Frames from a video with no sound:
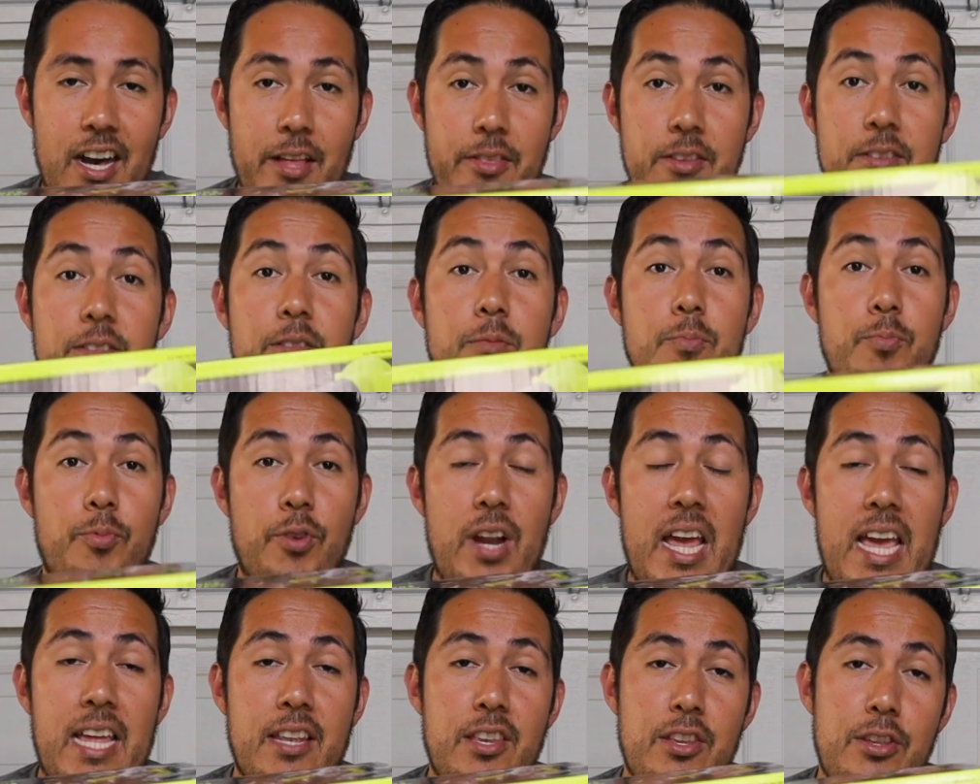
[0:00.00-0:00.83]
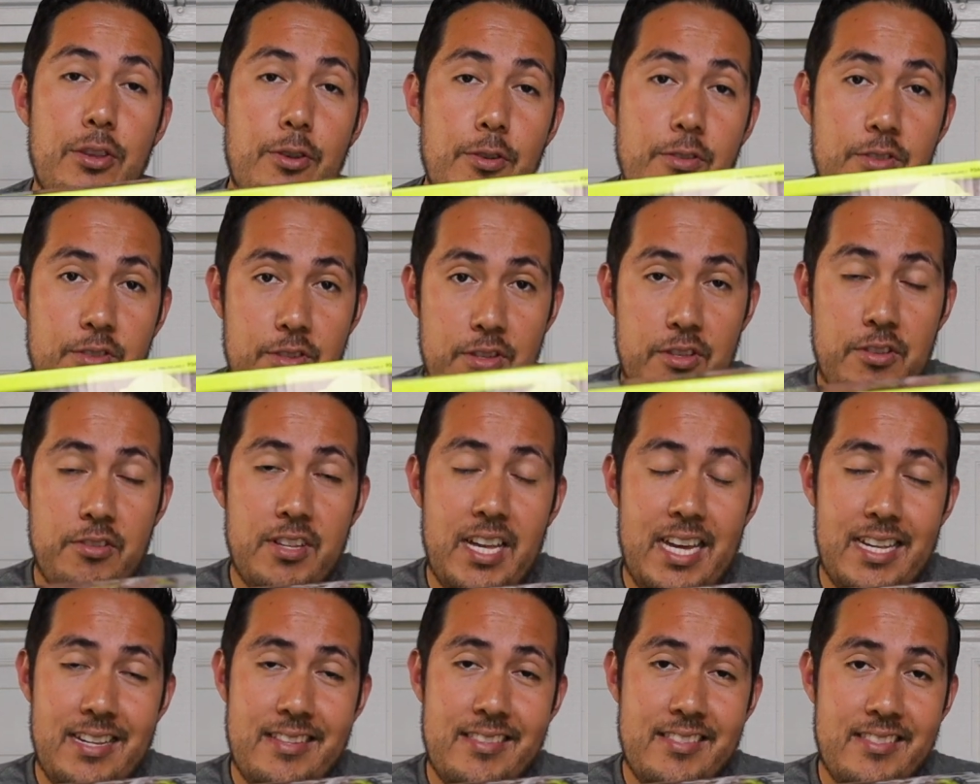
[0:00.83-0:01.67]
This is brand new to the
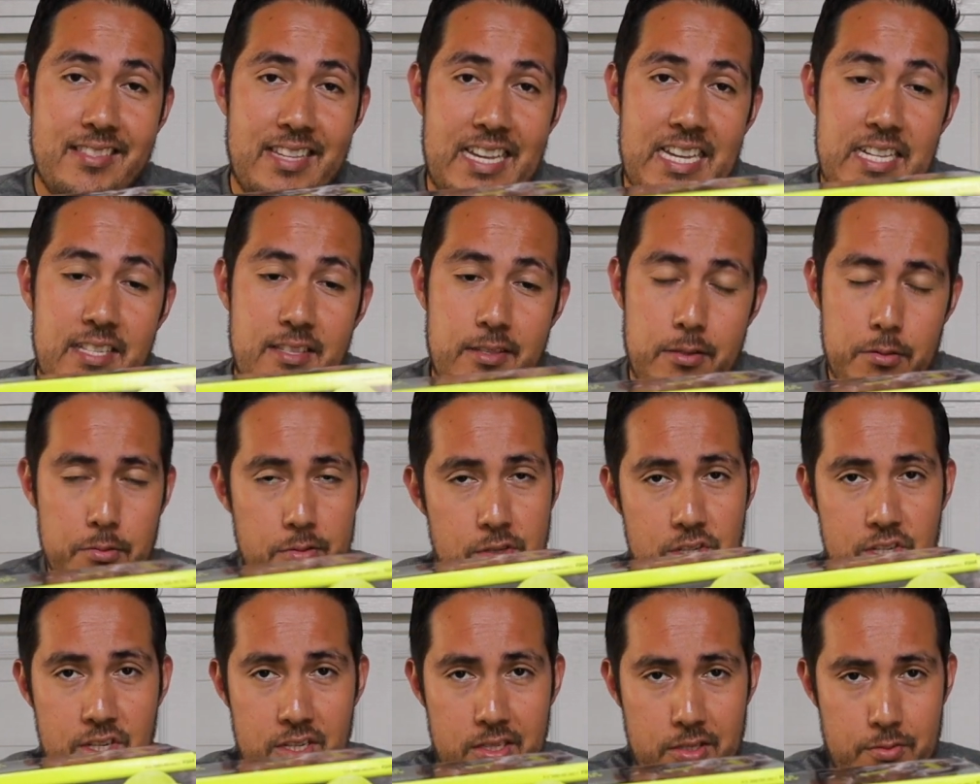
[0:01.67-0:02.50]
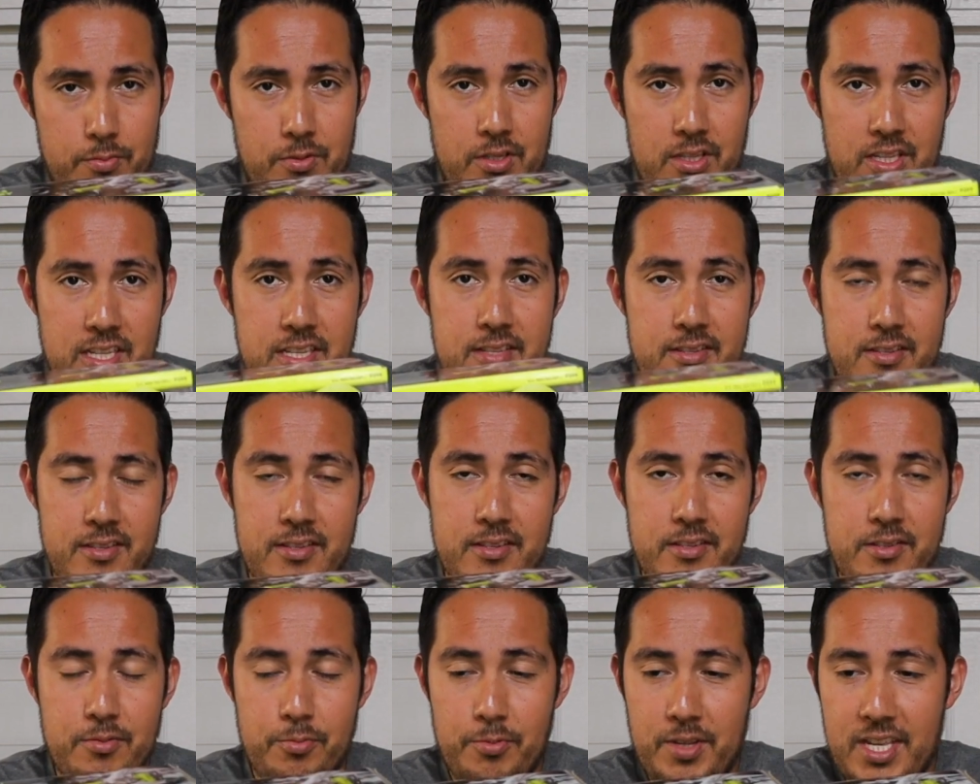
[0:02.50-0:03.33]
United States. It was just released
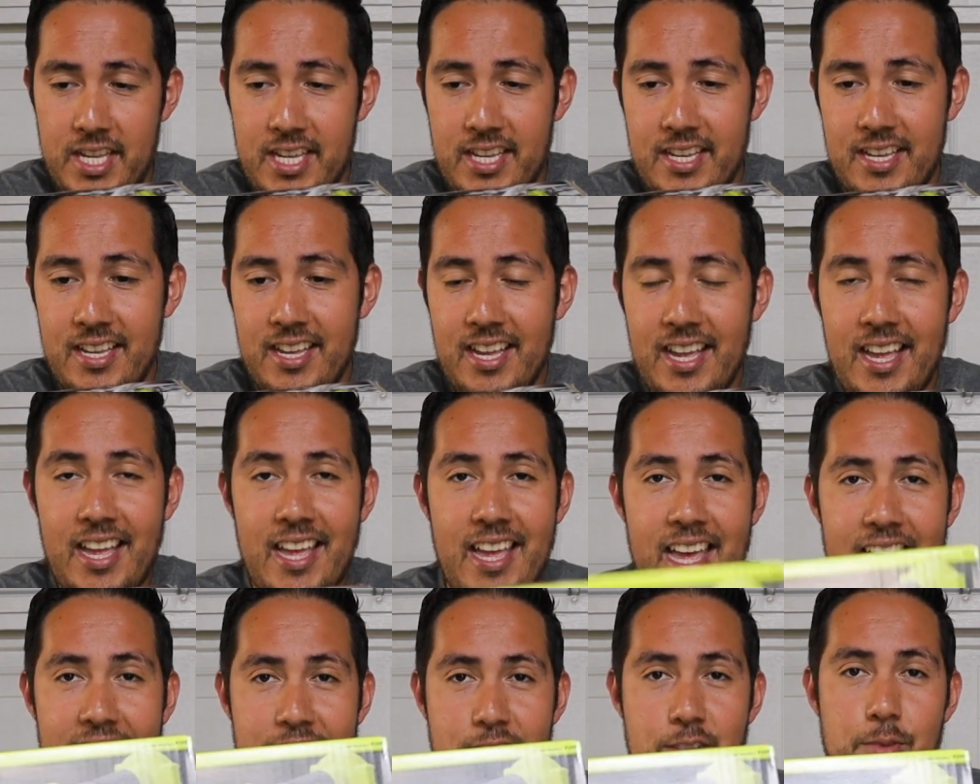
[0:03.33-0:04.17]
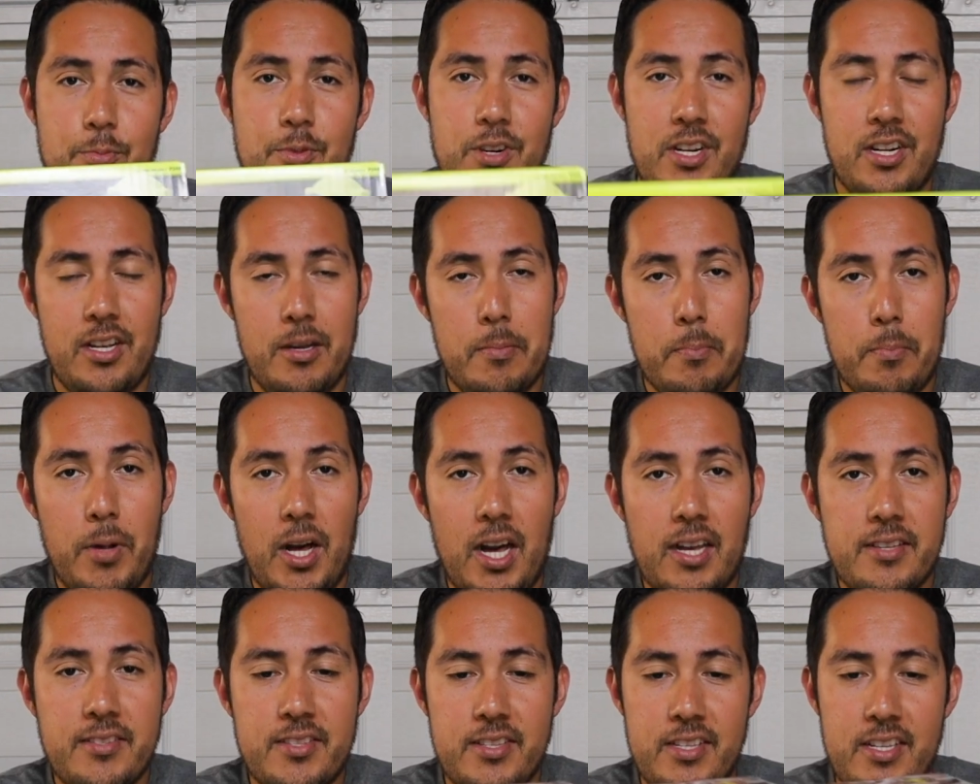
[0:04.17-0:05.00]
this week. And so we're gonna
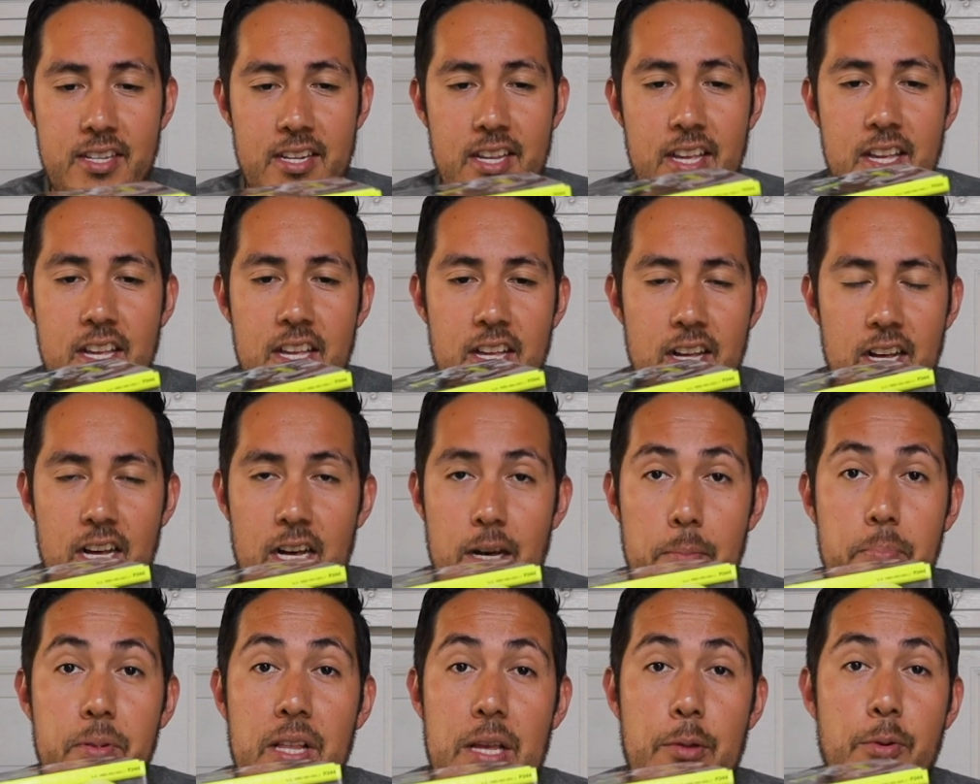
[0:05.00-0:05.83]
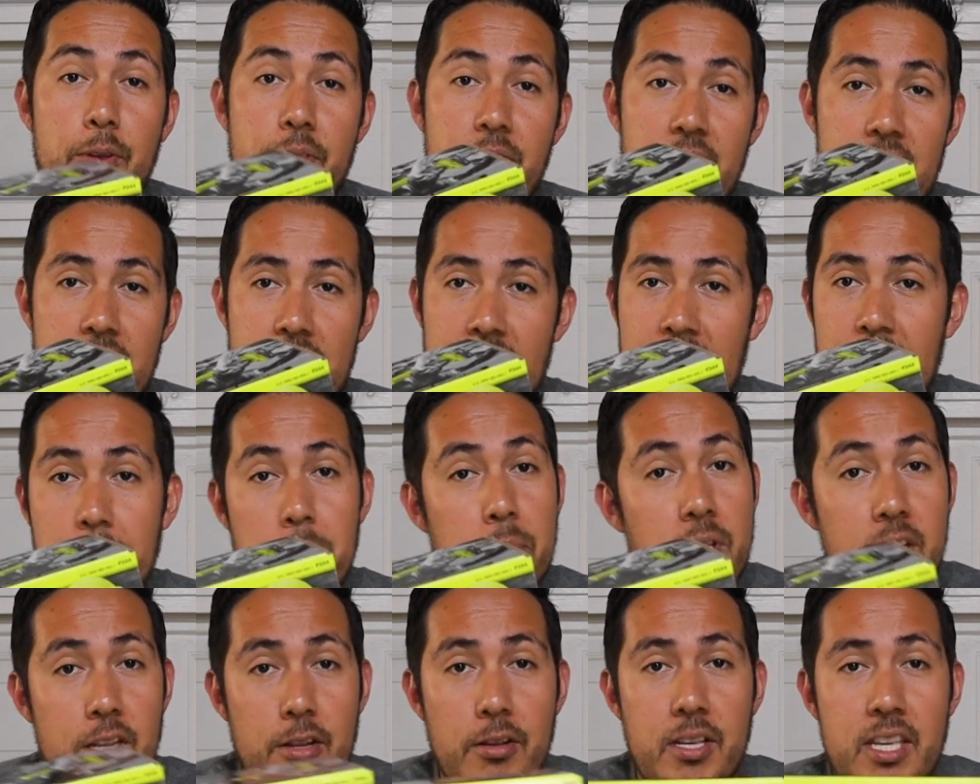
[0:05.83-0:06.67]
unbox it, play with it,
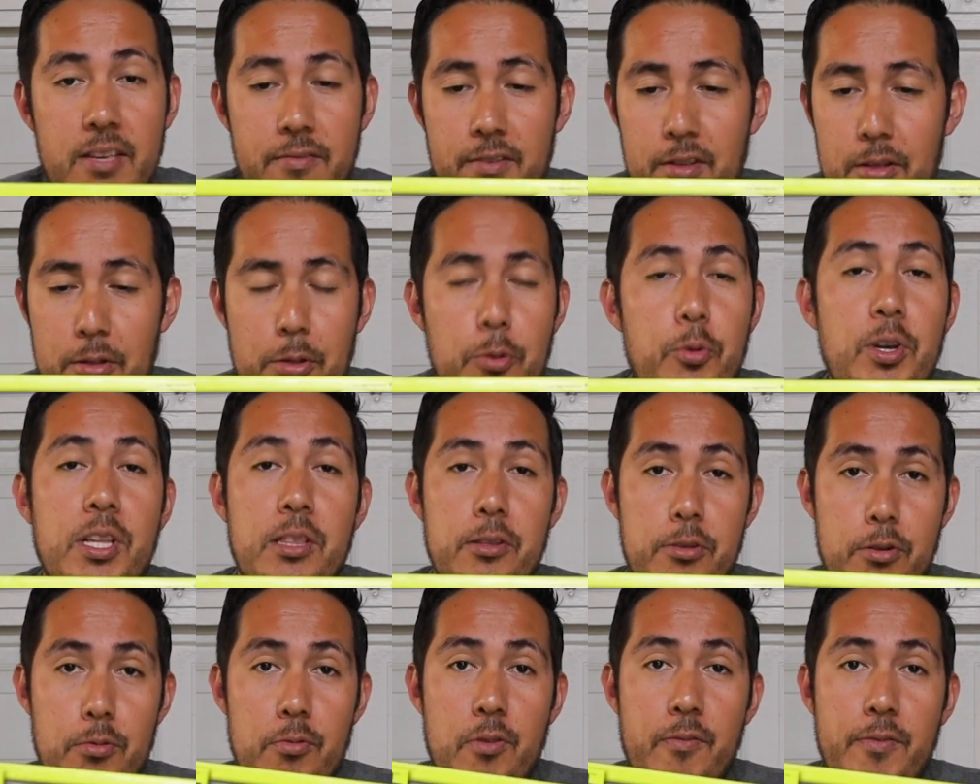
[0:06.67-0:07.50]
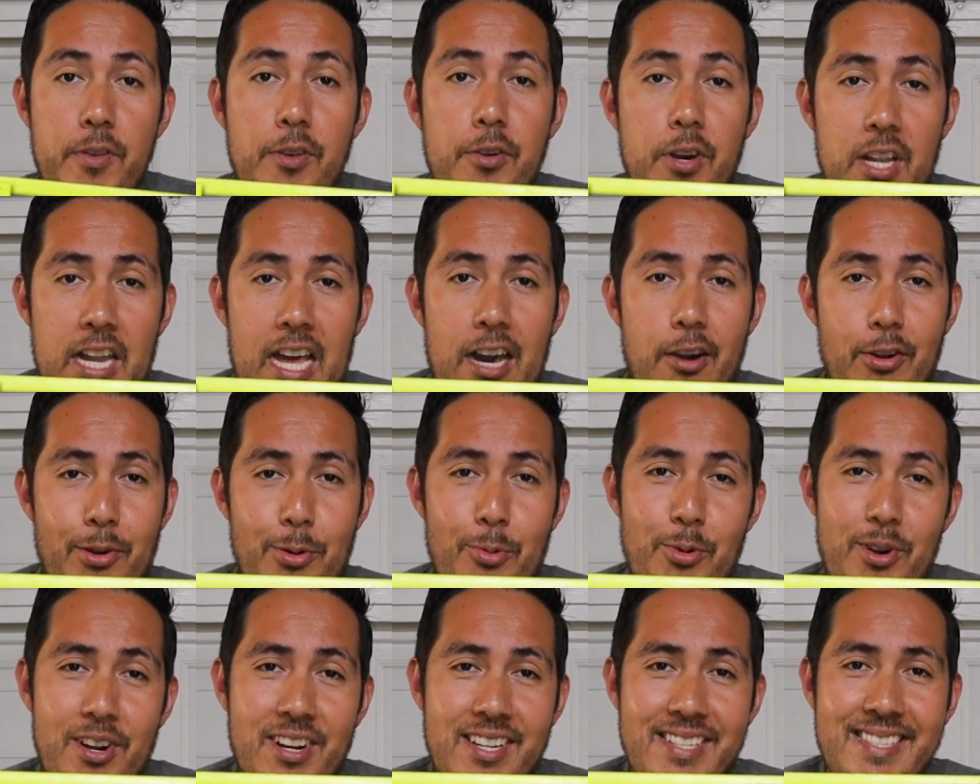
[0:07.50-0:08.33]
and give you a quick little review on how
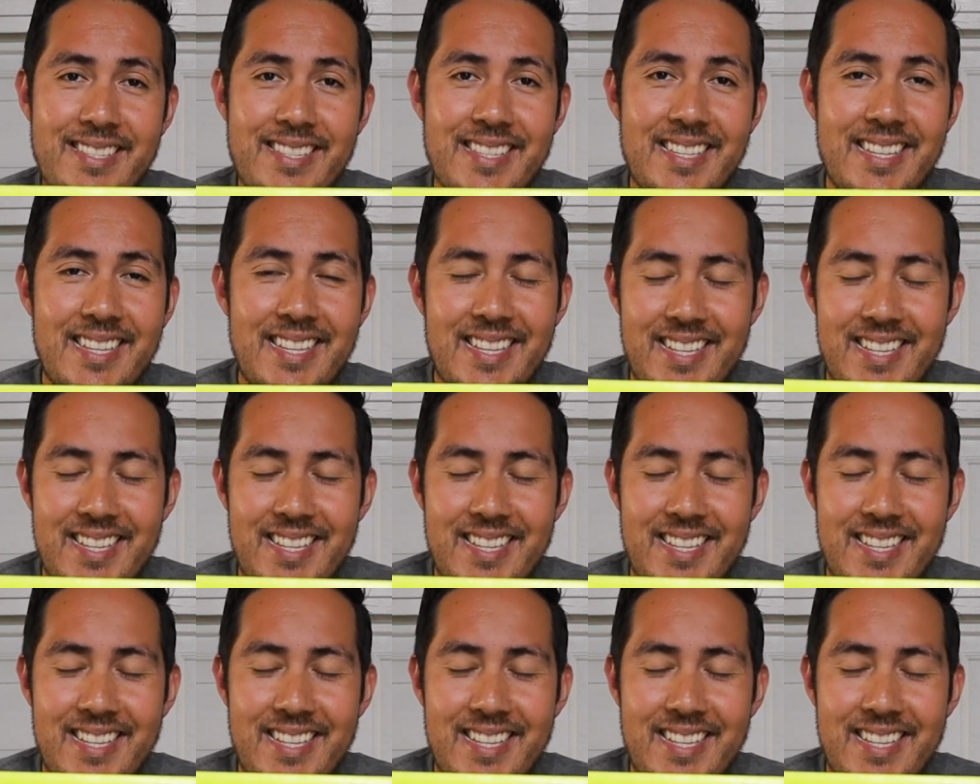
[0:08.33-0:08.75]
it works.